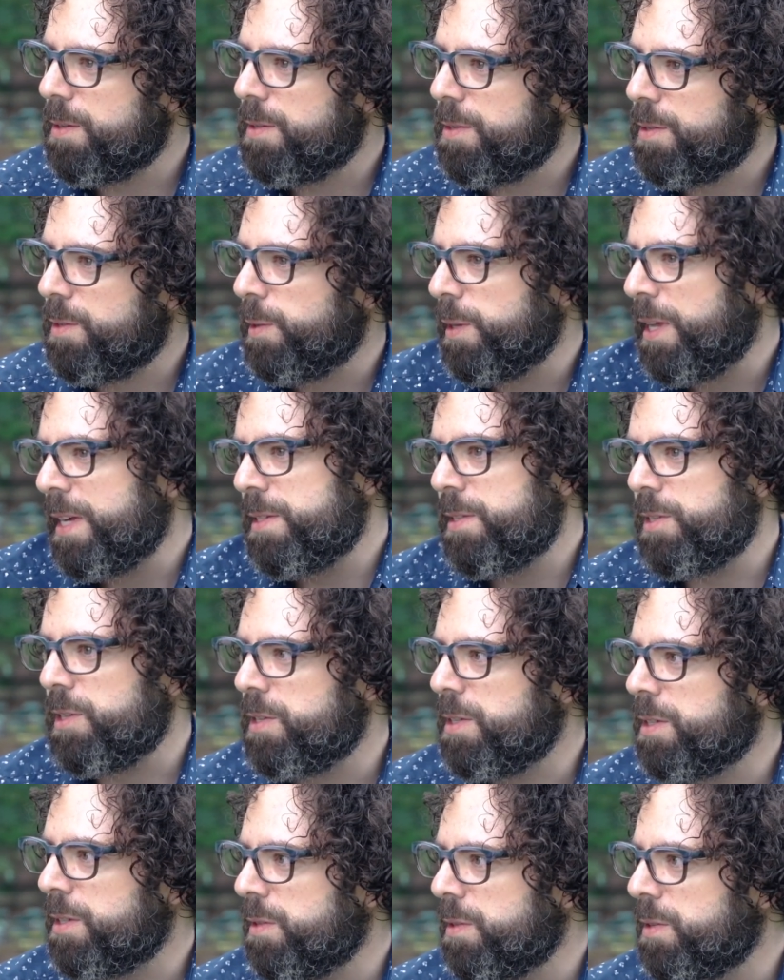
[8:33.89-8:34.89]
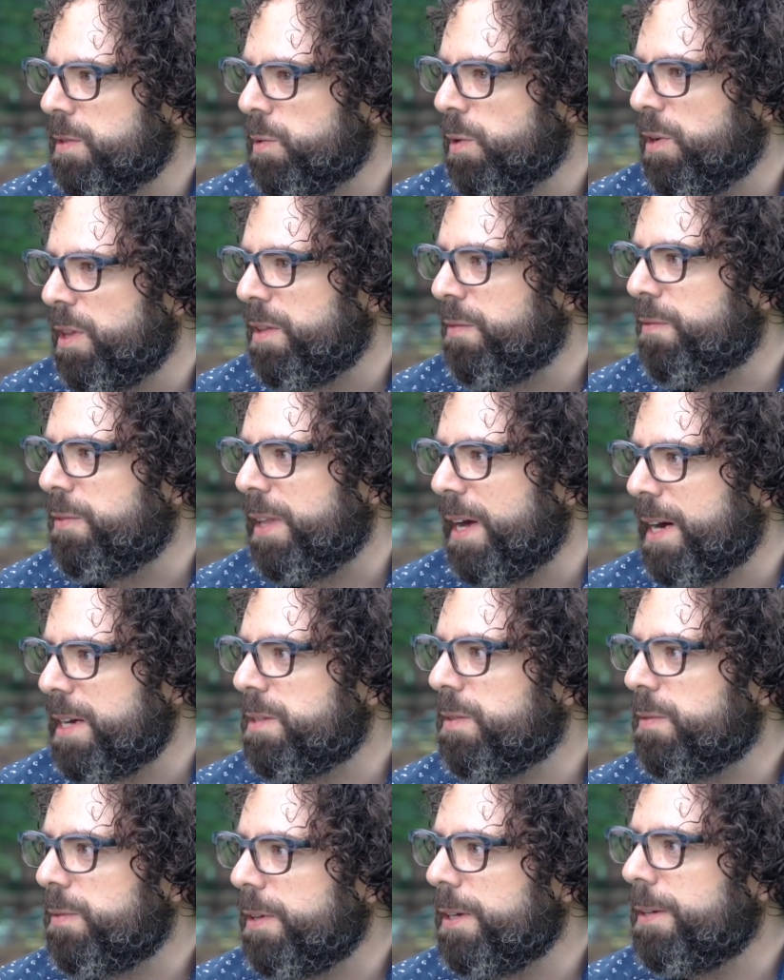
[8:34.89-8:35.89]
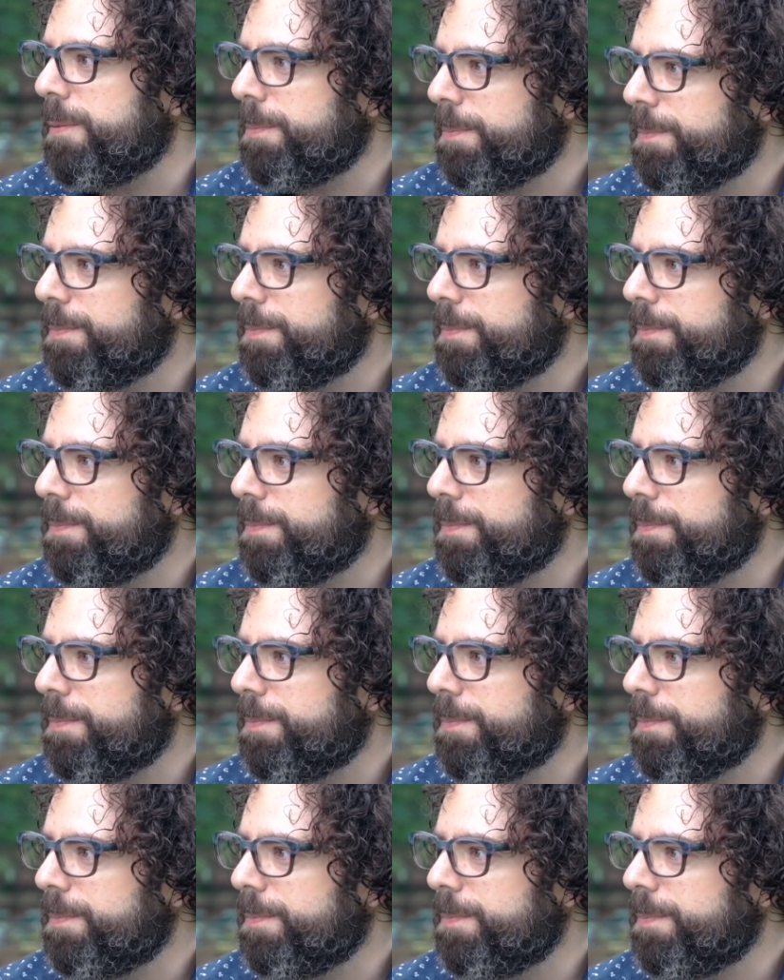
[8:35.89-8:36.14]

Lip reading: So that's just sort of the philosophy.